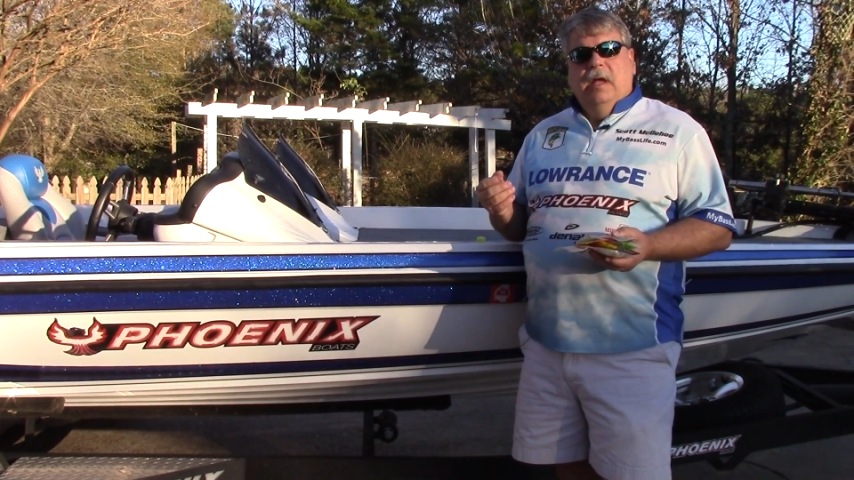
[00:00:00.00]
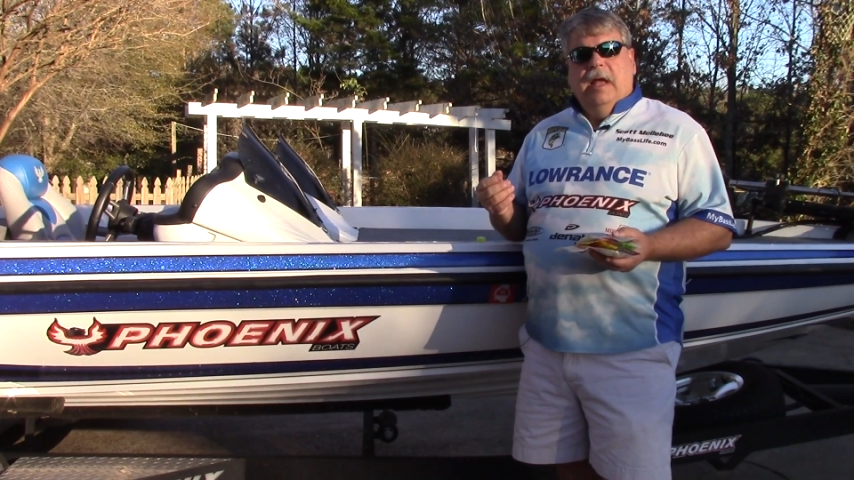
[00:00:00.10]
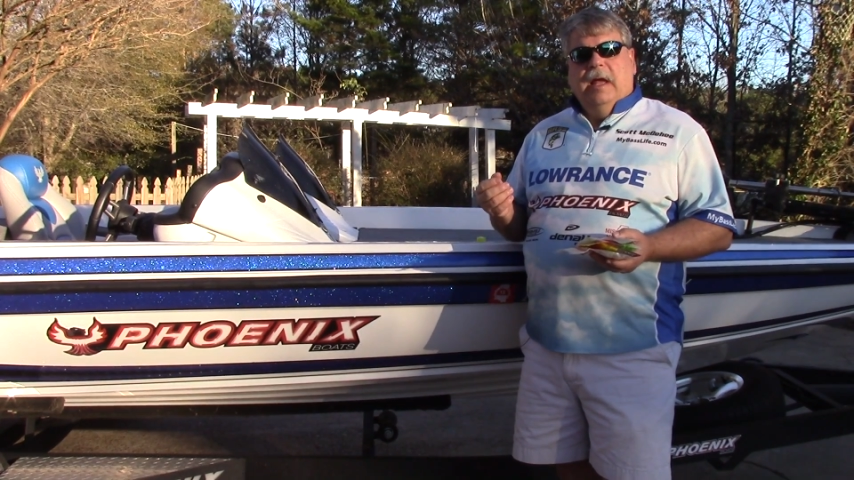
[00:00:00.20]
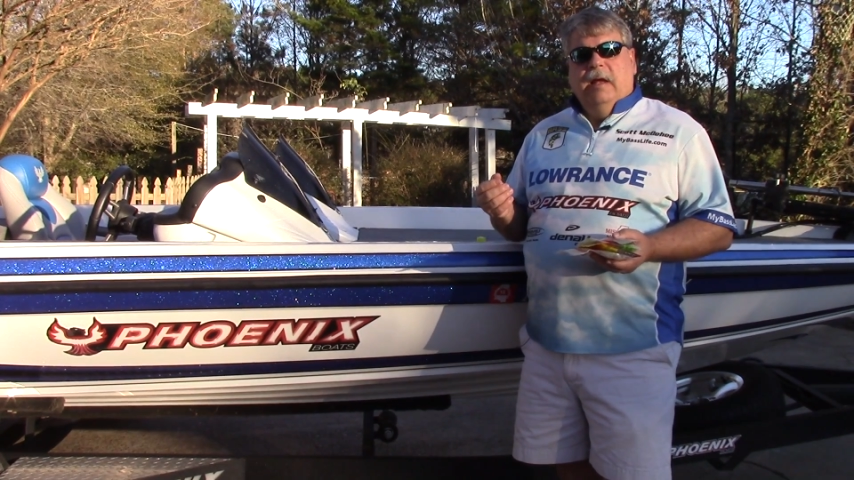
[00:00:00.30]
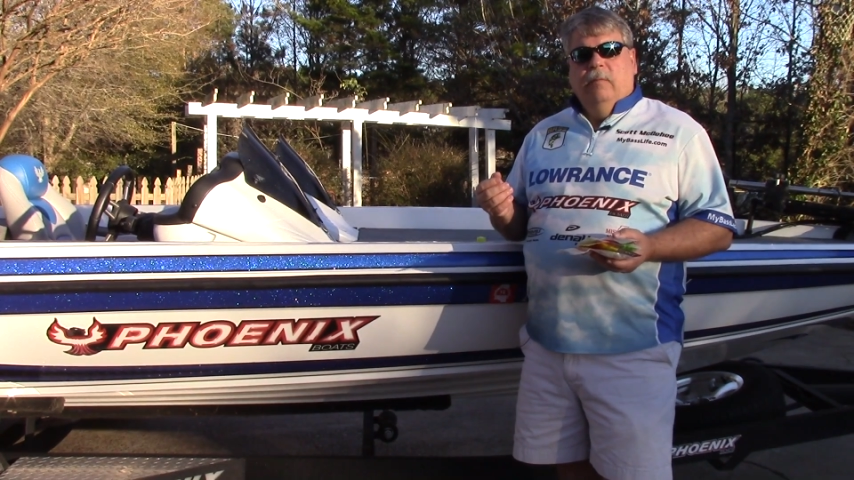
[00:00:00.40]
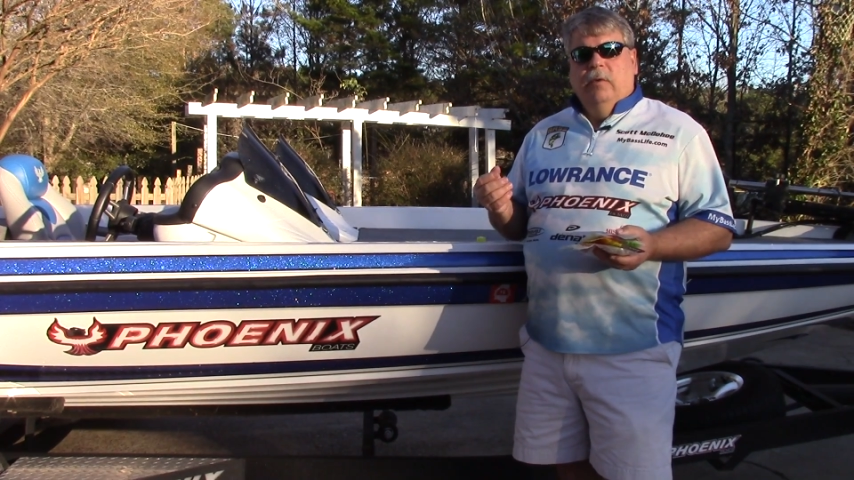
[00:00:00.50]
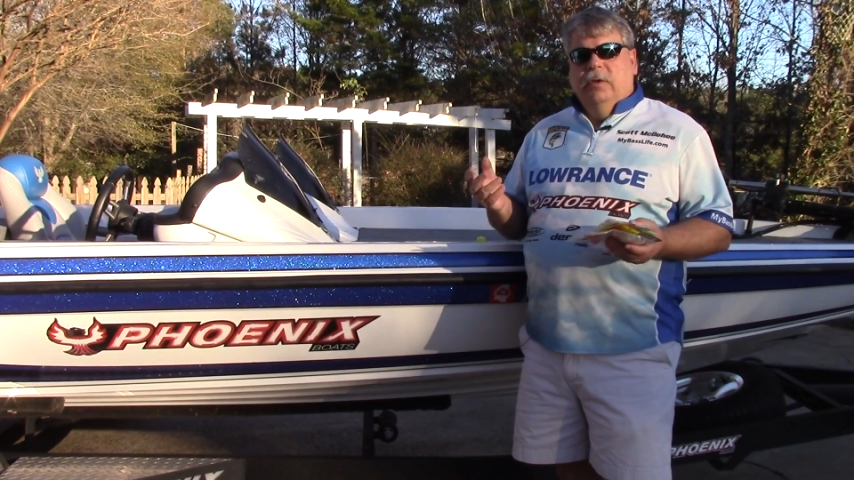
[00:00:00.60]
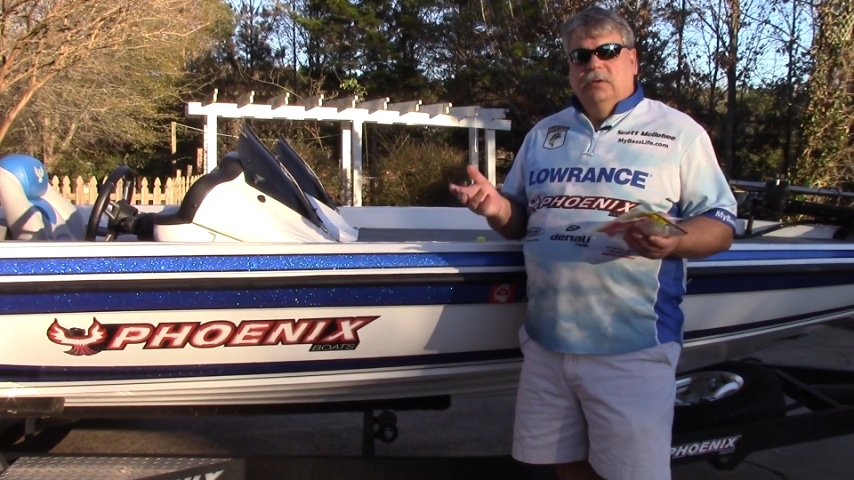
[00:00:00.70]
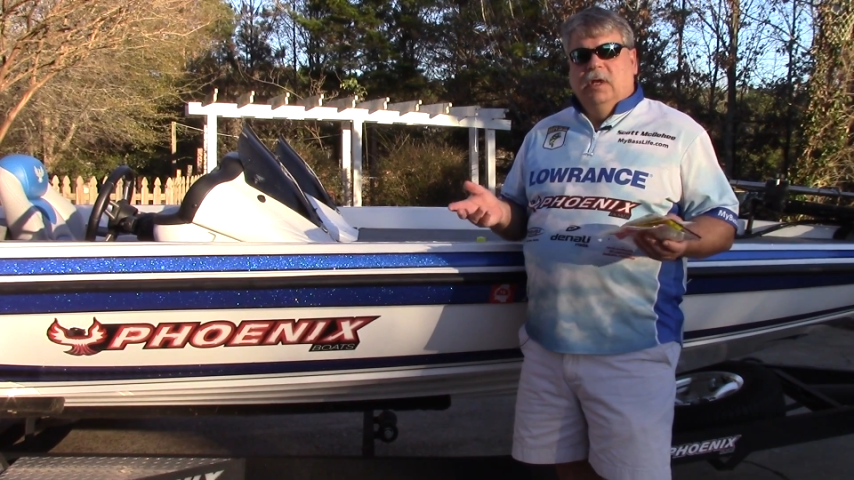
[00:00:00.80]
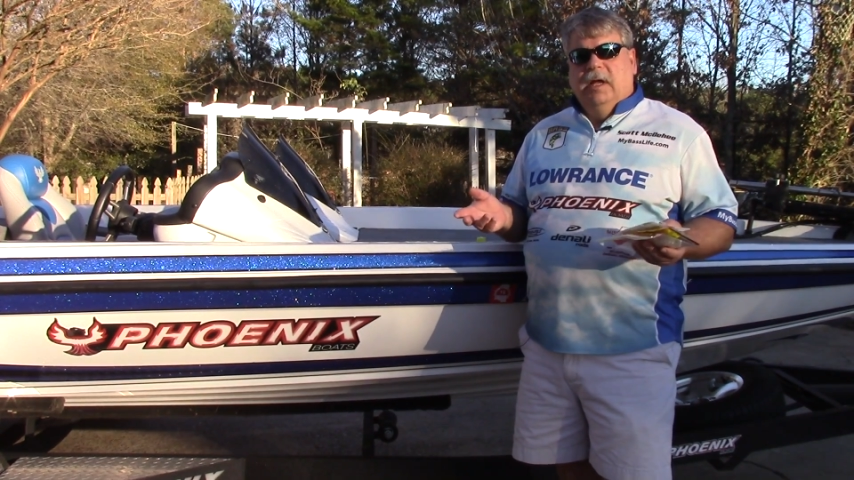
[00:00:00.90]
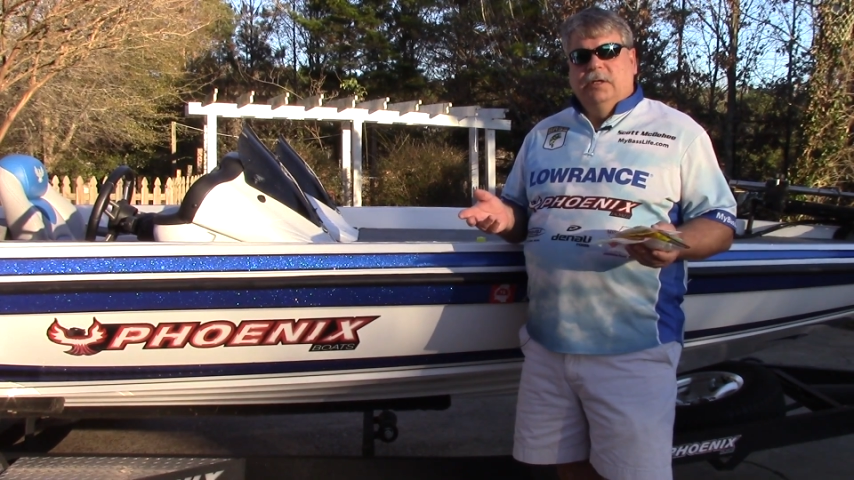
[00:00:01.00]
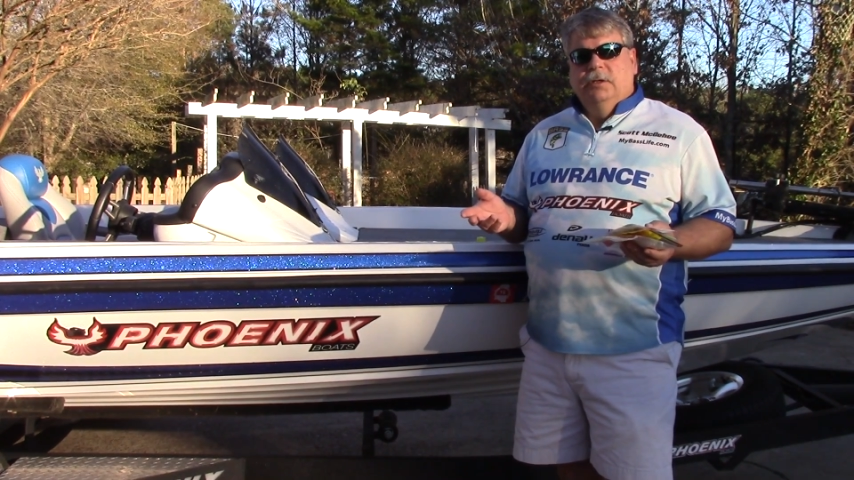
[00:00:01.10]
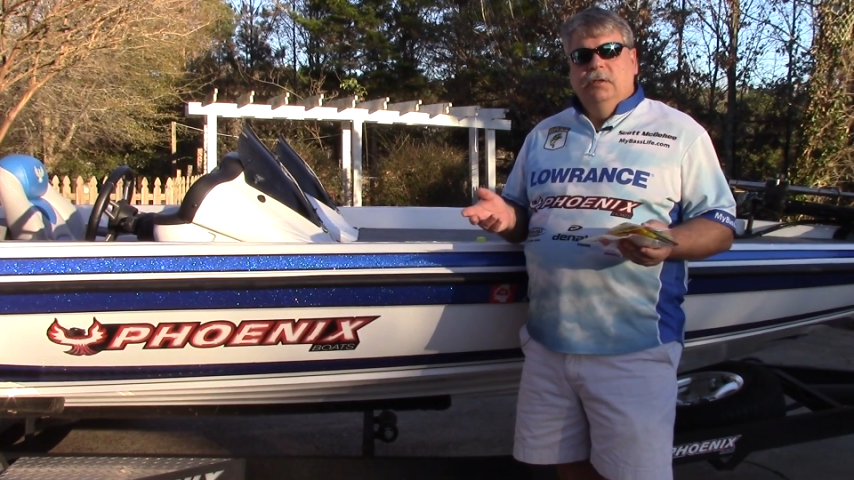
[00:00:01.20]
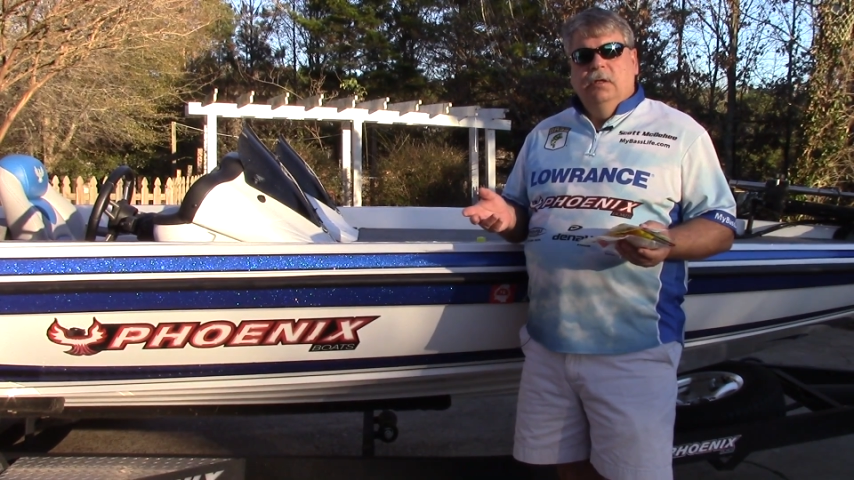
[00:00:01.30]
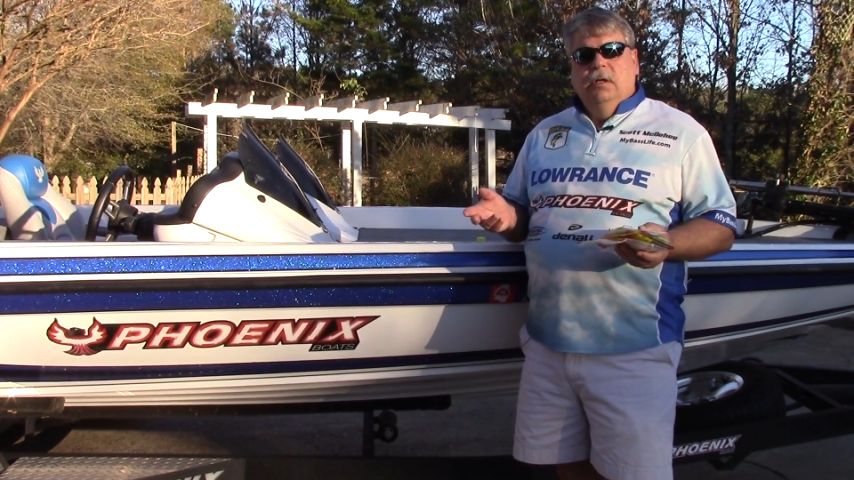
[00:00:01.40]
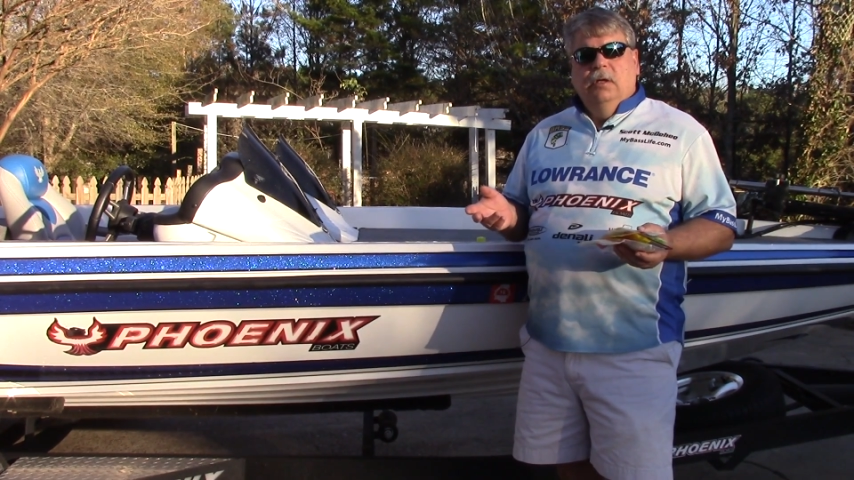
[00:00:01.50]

and with a selection,